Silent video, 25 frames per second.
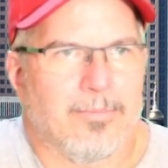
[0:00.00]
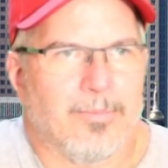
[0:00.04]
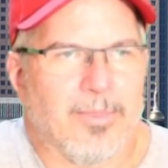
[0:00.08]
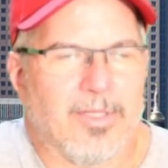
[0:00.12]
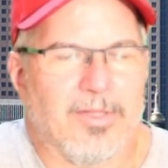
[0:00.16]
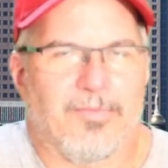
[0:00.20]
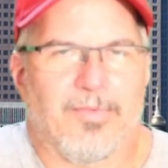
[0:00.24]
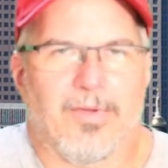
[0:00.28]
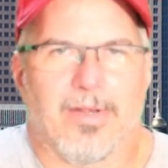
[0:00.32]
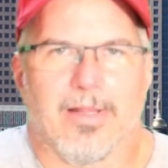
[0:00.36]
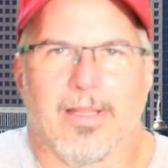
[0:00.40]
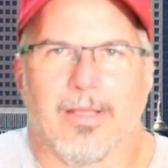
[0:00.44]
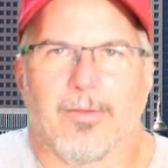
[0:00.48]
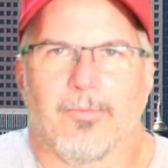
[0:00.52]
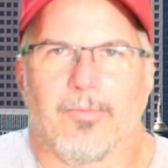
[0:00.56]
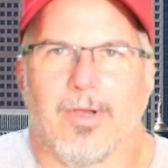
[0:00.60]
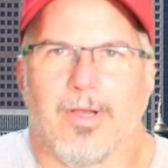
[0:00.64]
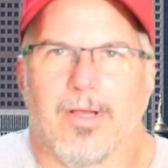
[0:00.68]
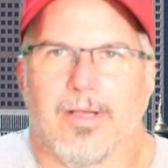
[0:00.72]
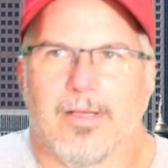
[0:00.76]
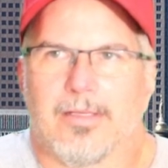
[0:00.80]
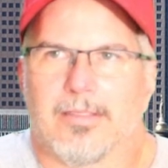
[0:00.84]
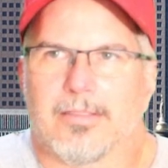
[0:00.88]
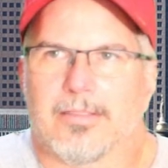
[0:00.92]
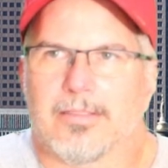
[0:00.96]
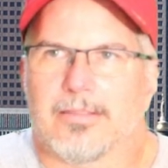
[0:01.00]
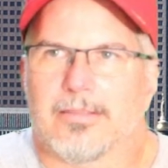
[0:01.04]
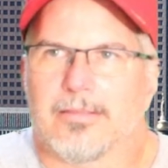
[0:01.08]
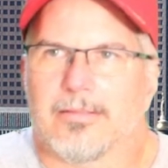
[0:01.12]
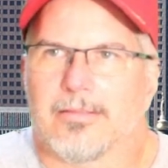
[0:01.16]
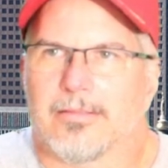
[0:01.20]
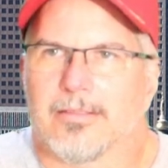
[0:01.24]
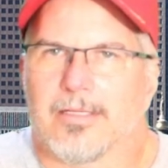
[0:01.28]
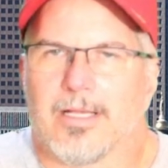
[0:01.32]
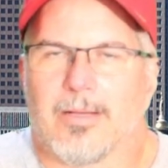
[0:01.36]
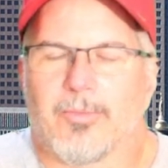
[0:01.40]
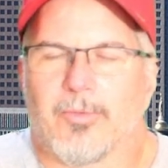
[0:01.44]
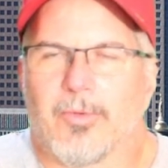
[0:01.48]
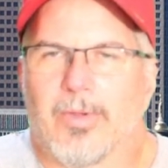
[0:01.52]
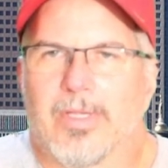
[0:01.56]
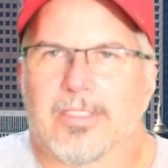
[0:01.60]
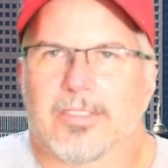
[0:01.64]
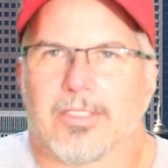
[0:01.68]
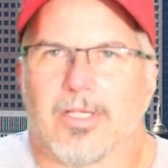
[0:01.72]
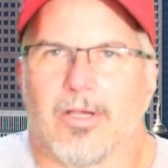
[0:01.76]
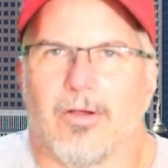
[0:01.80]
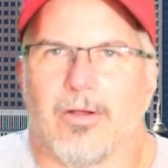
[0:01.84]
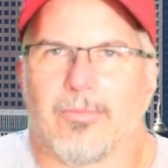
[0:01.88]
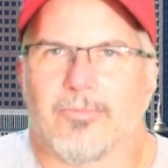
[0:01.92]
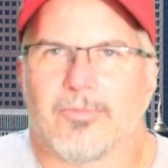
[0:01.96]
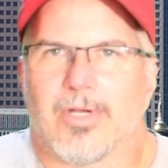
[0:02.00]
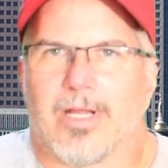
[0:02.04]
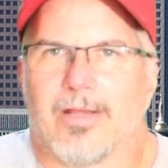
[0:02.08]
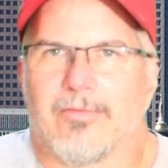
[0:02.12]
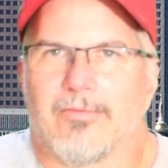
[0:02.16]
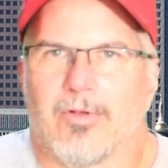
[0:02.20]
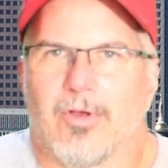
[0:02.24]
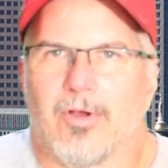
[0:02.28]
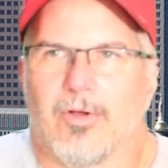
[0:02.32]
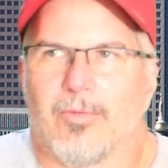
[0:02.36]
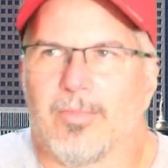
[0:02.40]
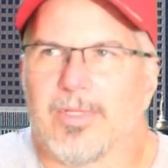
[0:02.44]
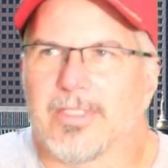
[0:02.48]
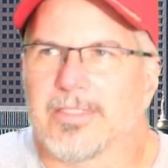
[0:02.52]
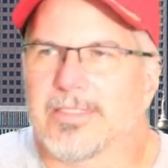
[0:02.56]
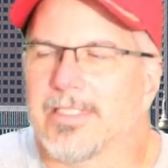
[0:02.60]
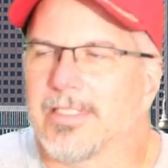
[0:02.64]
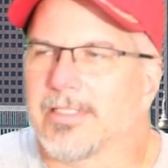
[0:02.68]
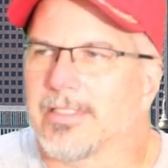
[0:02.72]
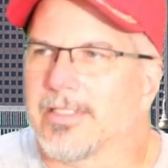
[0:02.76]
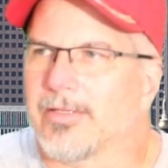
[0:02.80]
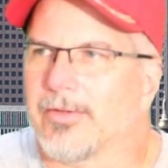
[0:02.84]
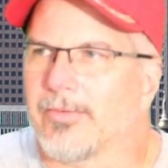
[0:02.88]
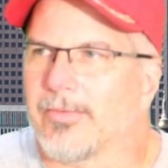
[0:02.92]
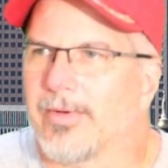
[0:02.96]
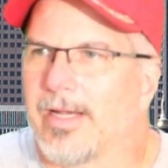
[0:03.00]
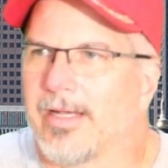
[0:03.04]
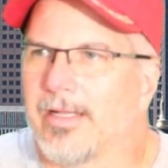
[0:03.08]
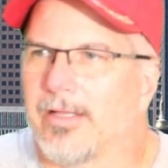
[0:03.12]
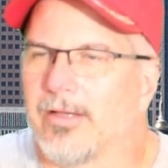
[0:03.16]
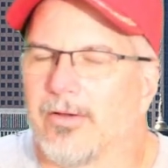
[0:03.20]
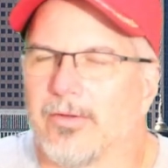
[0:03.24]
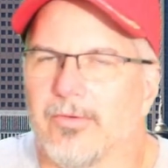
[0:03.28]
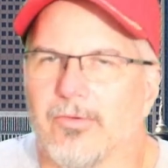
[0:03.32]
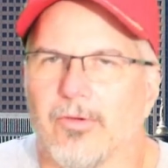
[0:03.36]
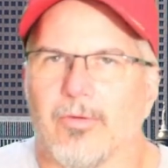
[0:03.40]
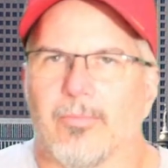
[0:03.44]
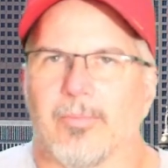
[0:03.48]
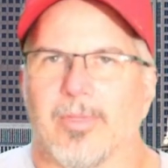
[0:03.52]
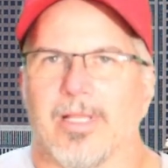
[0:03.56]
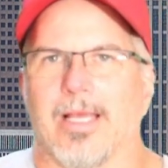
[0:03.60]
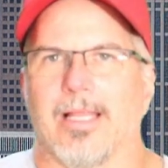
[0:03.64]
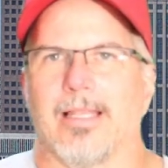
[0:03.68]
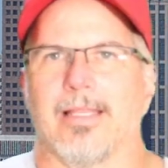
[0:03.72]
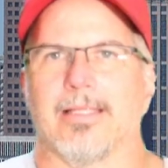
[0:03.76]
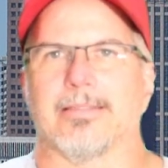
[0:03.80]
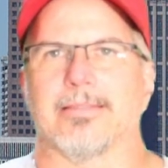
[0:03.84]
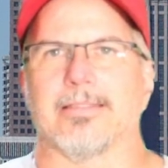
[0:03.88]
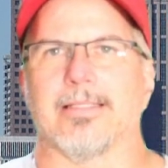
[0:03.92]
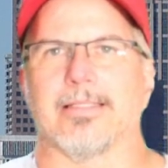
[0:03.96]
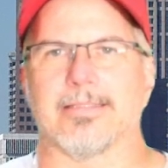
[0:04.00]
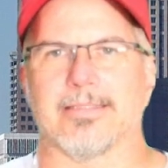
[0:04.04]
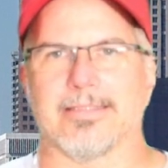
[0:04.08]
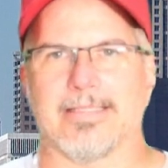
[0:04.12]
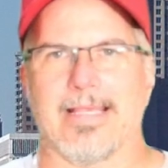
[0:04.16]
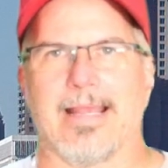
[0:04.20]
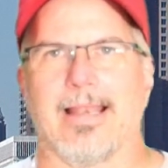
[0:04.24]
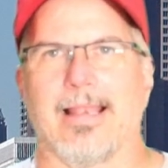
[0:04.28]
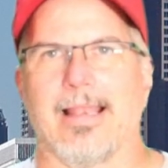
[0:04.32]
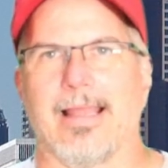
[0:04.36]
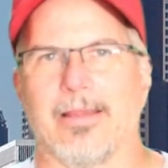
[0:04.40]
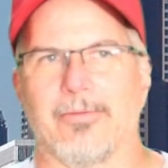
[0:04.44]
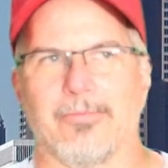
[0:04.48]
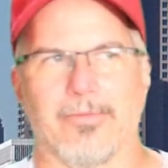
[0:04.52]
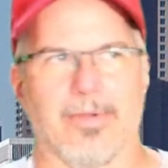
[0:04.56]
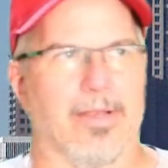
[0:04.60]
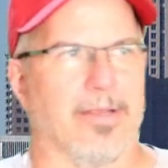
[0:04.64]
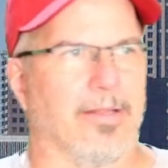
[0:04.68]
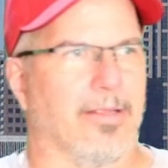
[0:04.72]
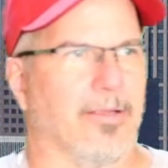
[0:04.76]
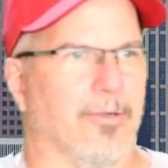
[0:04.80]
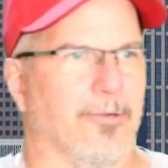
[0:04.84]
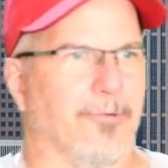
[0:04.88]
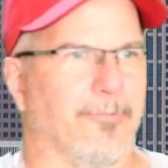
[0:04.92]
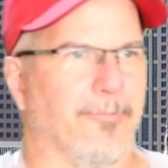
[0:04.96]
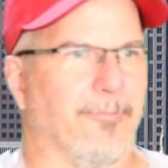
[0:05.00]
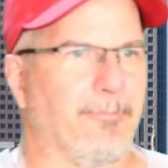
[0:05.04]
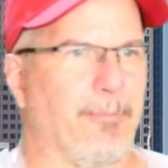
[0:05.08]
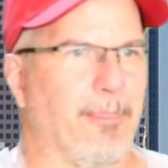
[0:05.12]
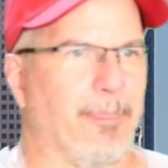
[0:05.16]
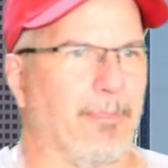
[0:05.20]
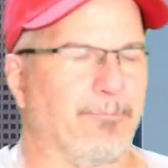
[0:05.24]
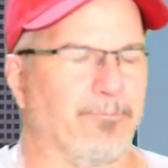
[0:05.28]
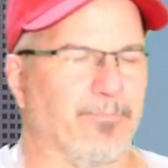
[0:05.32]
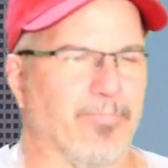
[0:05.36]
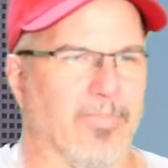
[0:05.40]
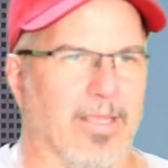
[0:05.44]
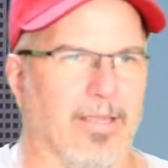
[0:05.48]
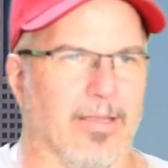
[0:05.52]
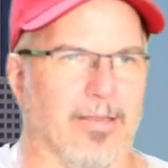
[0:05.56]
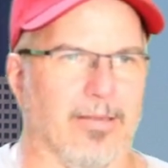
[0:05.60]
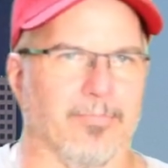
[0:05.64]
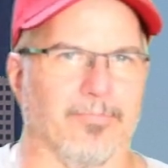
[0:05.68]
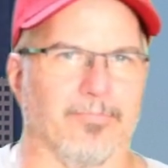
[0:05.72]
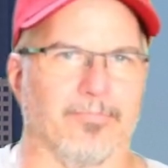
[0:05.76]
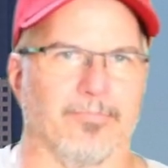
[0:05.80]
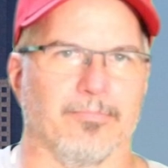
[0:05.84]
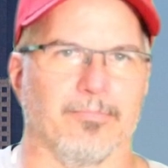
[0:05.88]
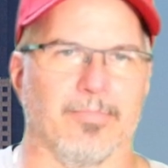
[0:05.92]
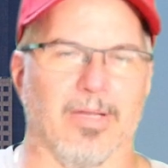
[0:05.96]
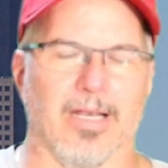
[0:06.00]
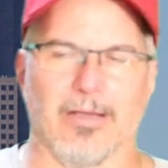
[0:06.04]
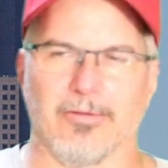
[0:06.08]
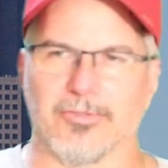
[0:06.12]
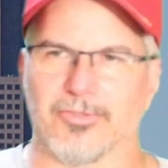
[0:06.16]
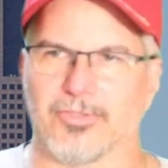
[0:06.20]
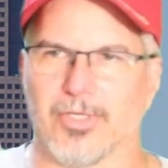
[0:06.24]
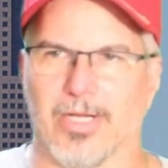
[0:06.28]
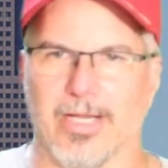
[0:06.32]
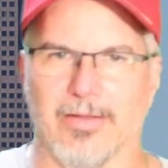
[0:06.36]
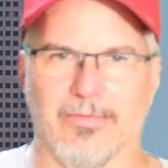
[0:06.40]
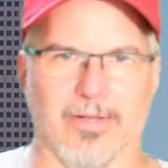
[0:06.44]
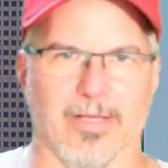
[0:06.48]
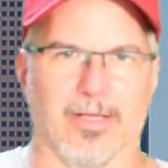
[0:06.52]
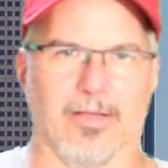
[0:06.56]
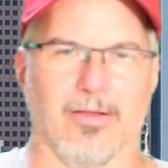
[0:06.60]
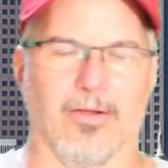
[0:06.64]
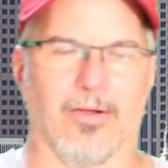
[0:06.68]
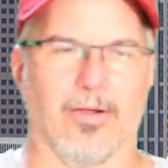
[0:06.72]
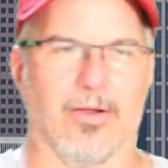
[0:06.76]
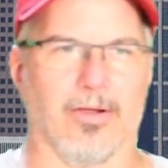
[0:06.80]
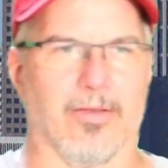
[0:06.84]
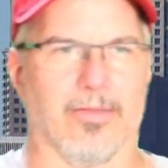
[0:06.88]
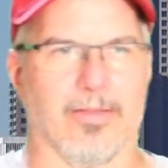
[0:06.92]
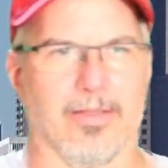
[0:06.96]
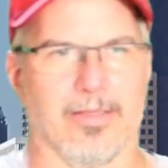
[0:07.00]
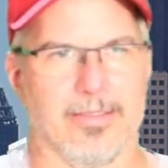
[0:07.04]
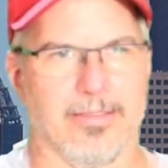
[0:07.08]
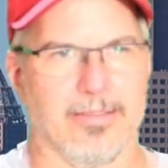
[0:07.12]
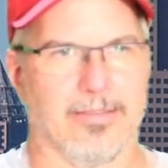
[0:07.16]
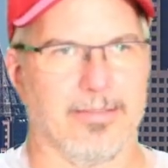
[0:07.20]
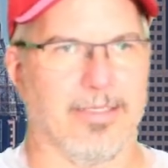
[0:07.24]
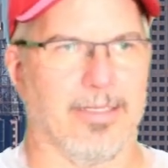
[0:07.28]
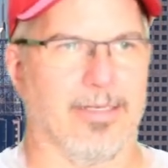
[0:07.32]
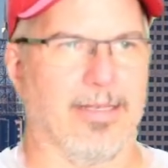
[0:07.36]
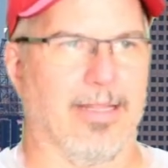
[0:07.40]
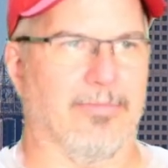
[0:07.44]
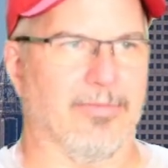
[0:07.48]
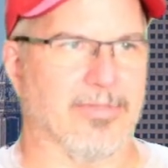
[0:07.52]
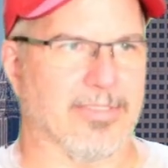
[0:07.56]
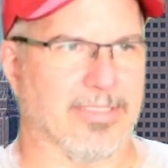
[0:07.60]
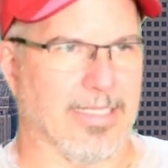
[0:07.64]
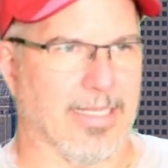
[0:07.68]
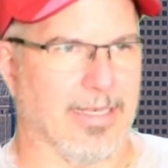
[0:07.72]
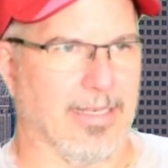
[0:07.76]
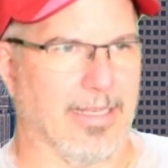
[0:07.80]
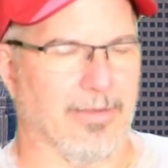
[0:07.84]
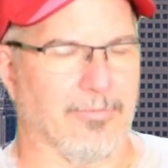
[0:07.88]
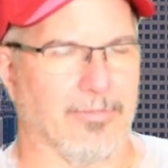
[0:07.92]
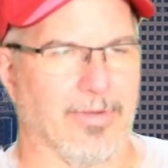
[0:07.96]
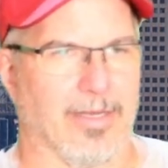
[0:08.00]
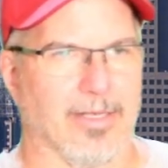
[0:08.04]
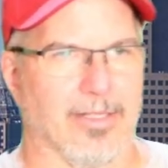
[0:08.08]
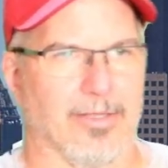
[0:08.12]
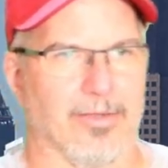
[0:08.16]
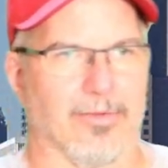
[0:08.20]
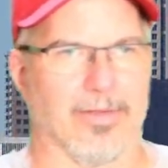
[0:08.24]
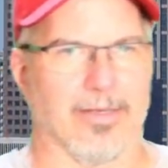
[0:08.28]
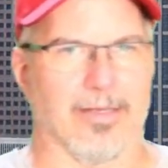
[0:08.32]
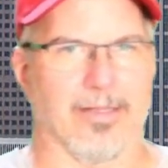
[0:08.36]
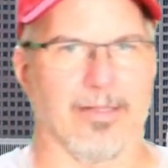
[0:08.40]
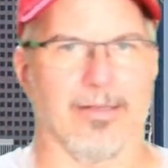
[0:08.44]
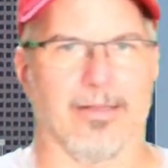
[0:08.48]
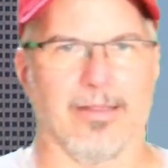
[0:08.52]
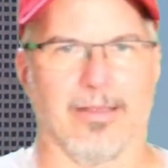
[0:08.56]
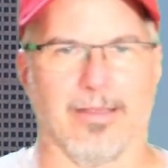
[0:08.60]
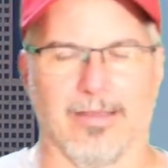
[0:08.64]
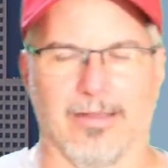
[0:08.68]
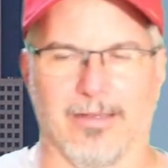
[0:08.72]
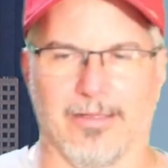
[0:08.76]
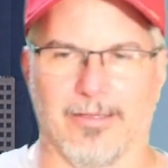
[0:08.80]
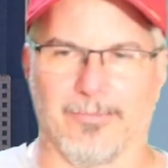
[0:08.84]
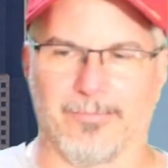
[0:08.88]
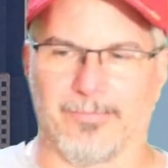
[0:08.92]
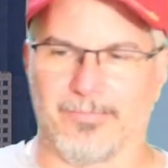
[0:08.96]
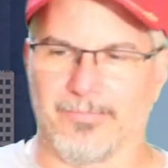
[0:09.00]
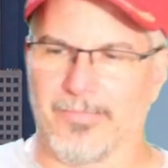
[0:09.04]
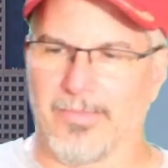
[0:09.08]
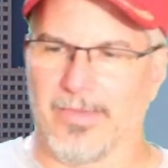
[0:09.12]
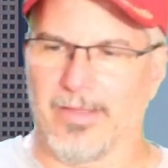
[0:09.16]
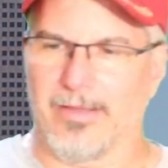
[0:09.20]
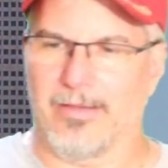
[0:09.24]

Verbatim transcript: But the funny thing was, a couple weeks ago, I'm driving home listening to the radio. Normally I listen to satellite radio, um, but I was driving a car that didn't have a satellite radio in it, and um,